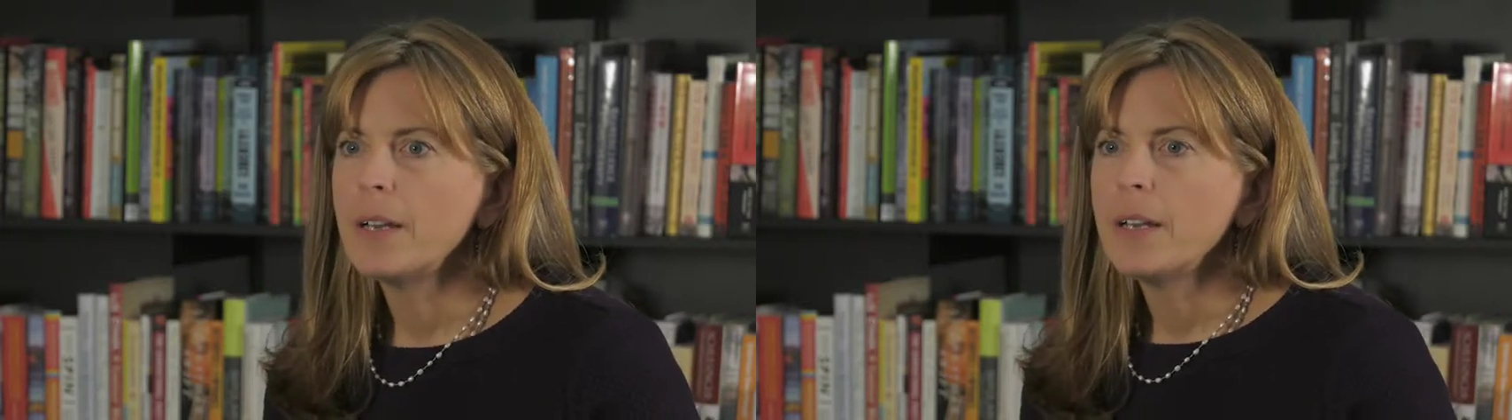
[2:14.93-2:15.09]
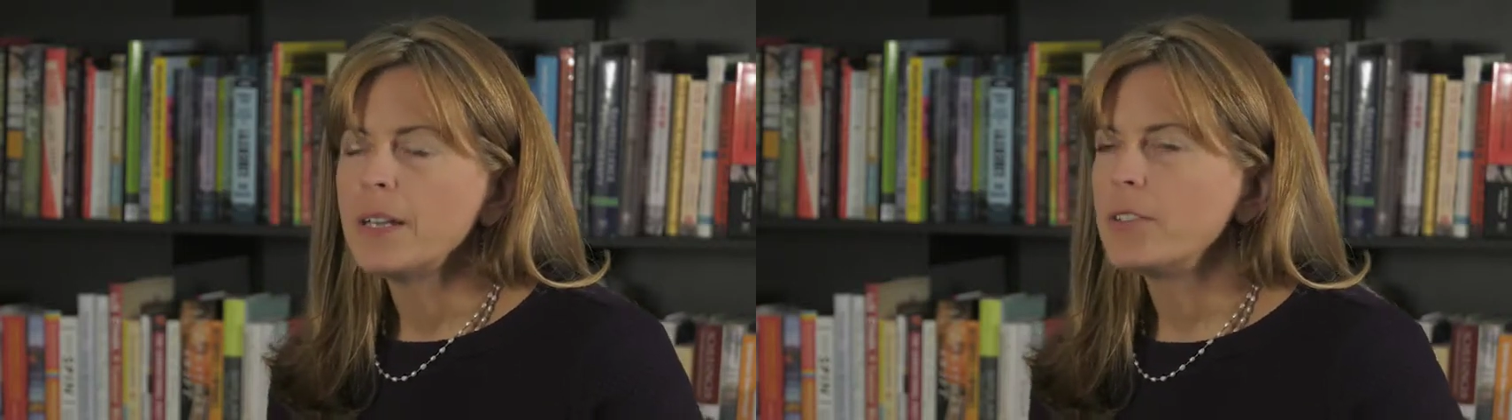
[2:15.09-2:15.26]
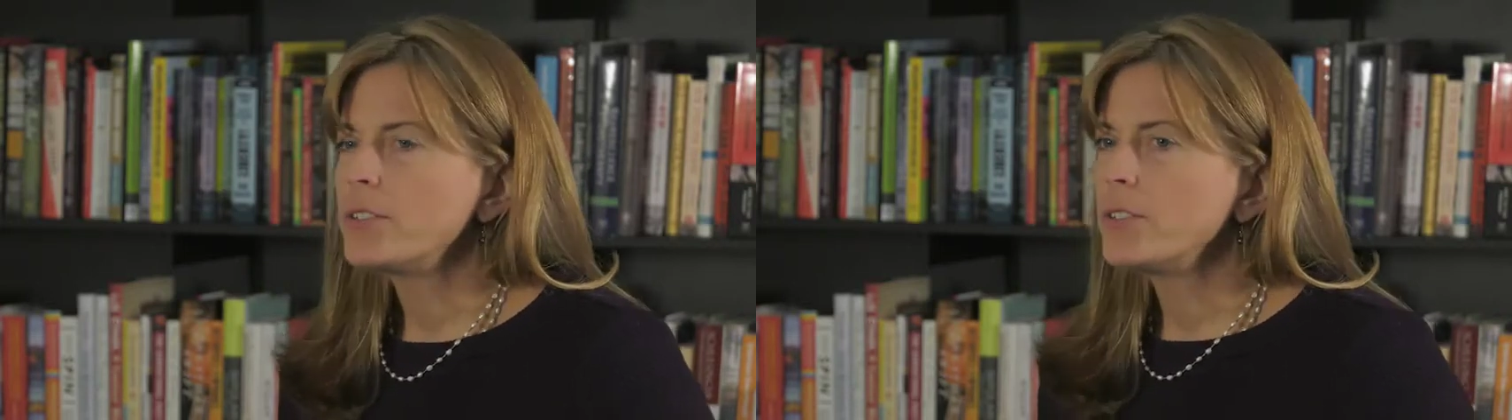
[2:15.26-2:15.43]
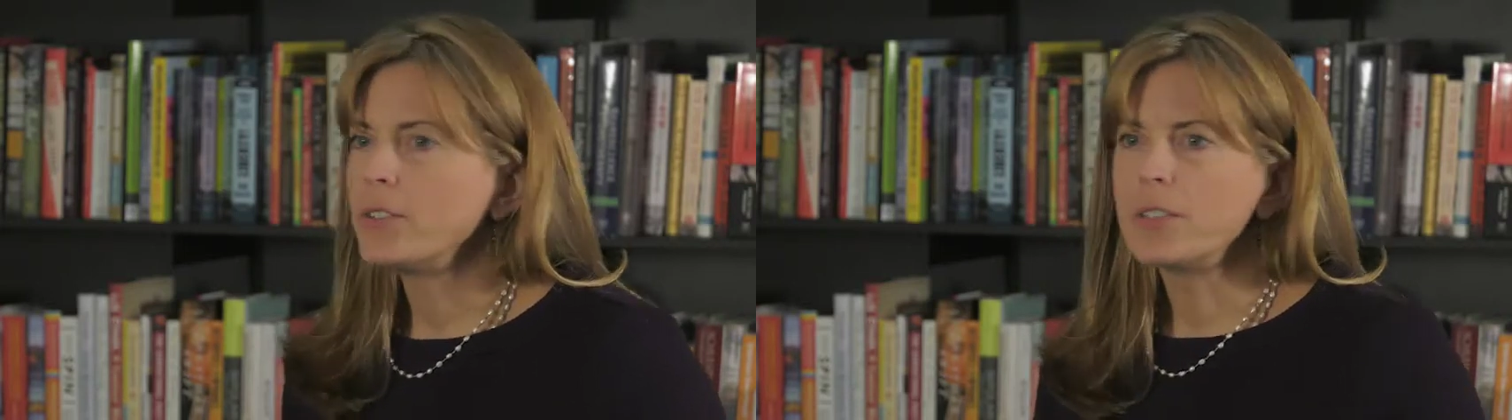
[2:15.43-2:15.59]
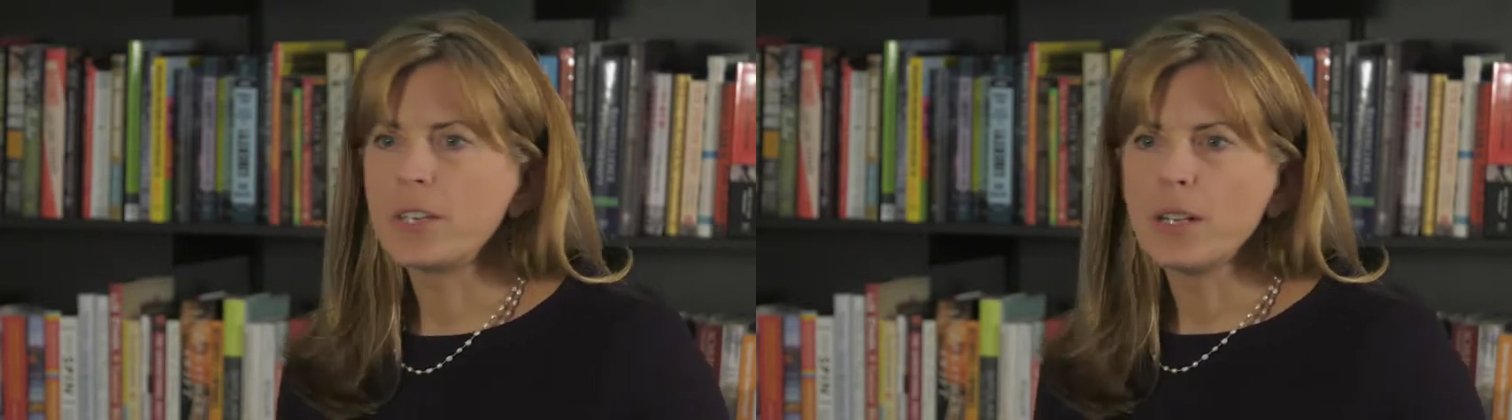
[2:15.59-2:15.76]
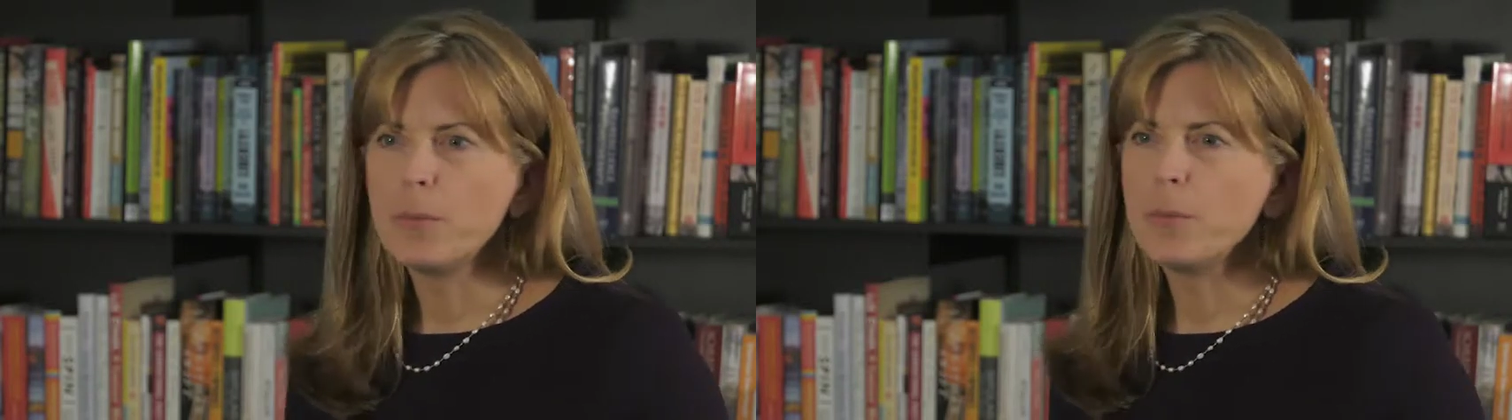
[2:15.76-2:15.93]
And students
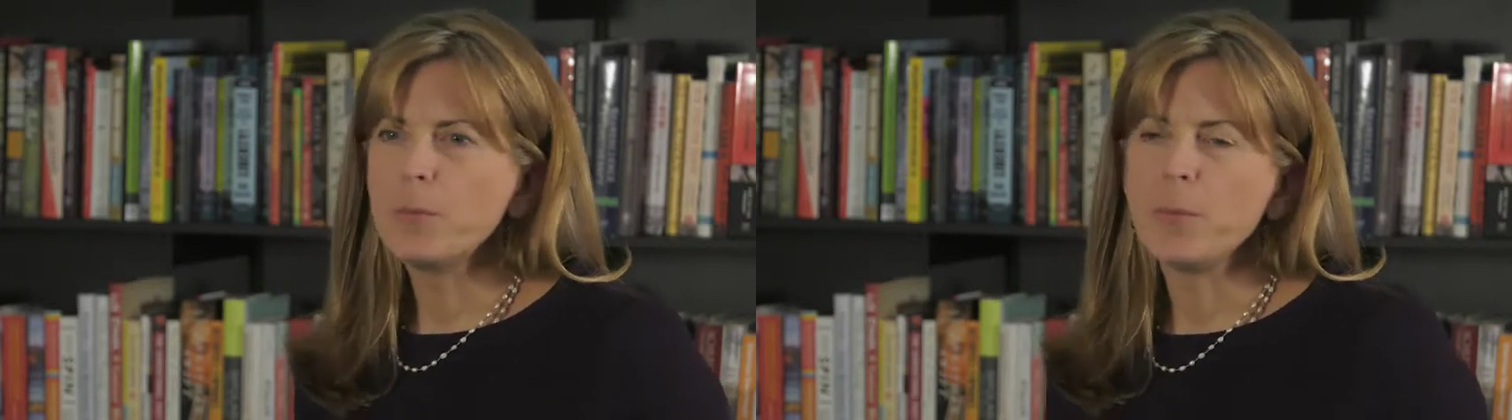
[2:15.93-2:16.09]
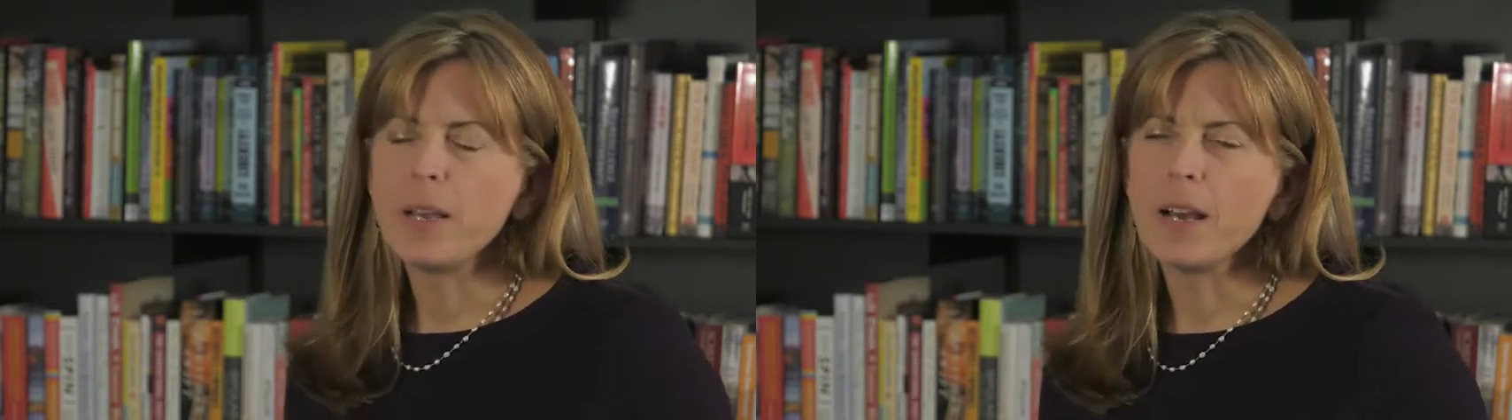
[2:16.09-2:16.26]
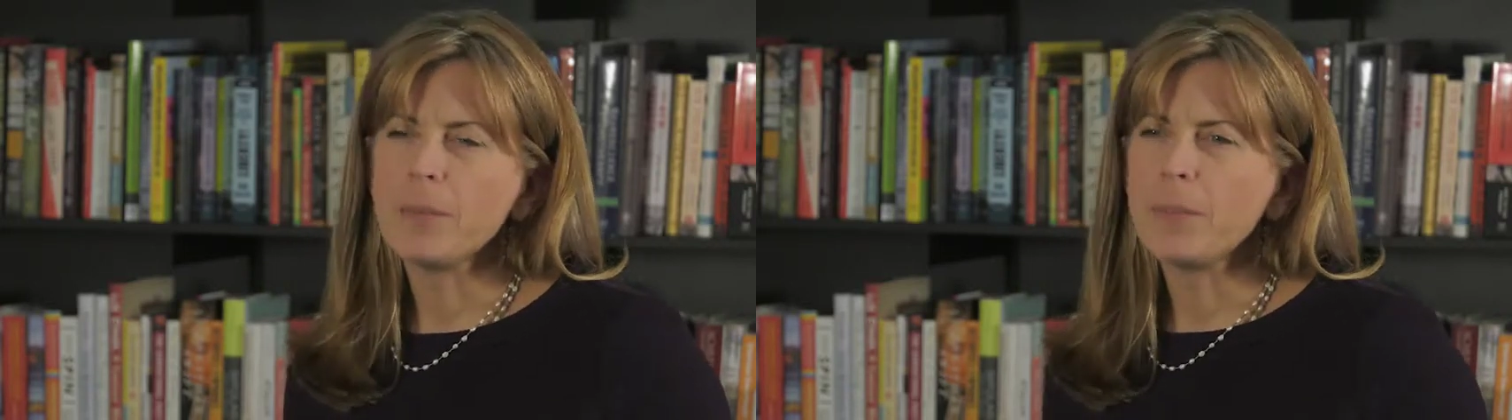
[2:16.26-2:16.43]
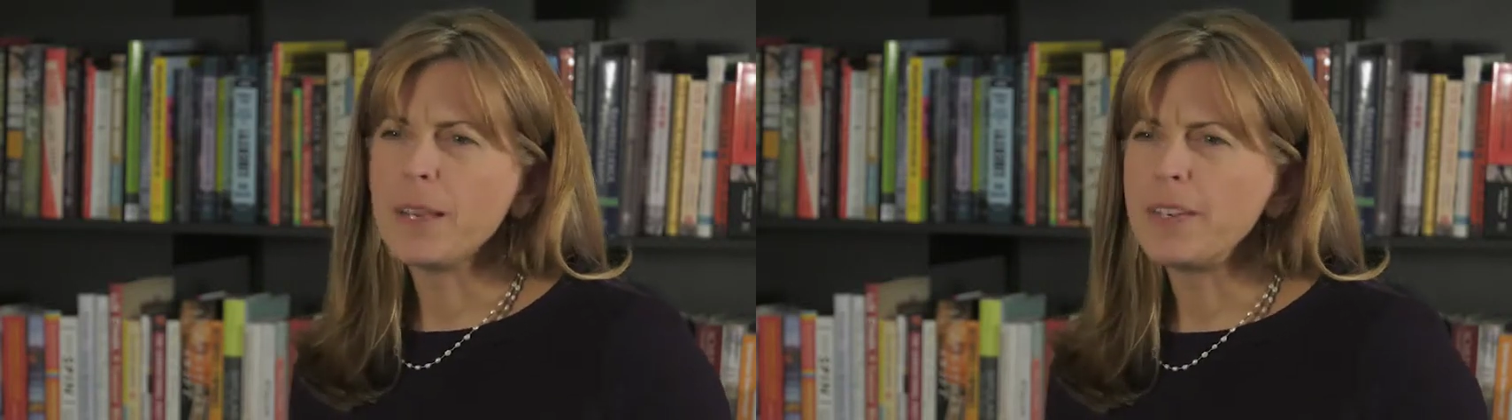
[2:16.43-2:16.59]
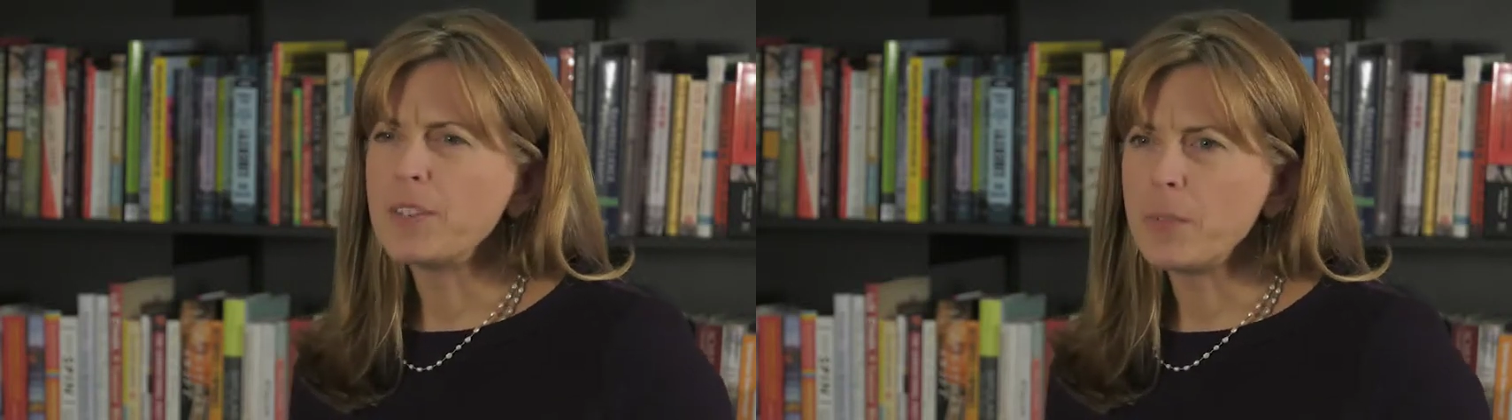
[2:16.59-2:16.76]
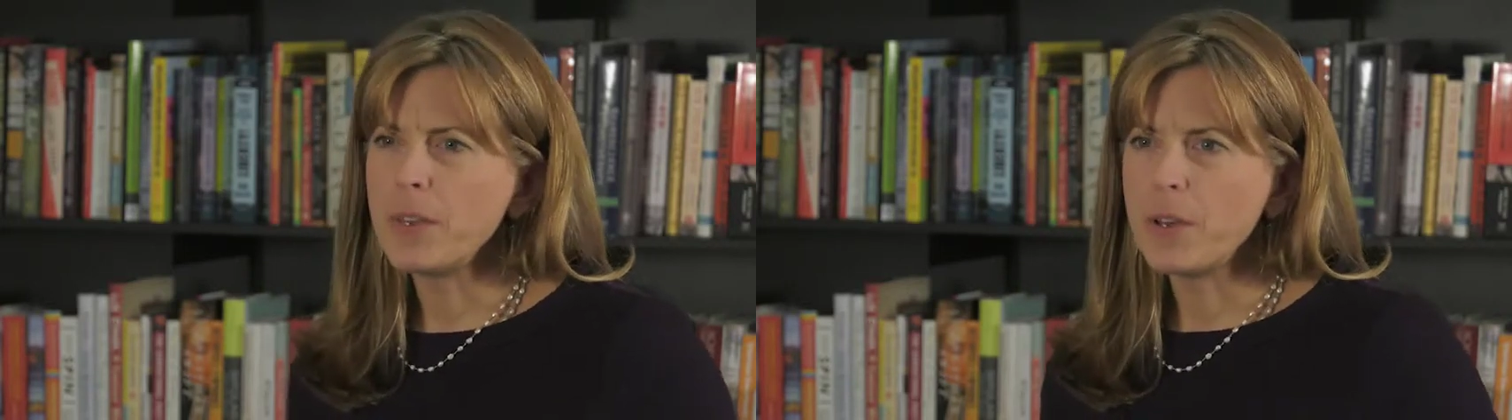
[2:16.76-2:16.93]
can move beyond
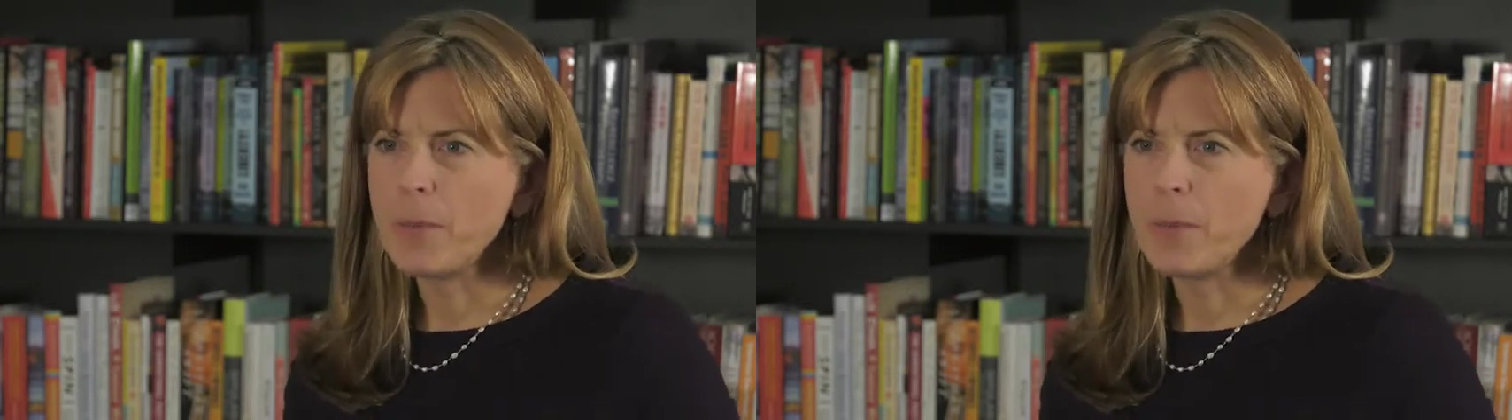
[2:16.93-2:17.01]
piecemeal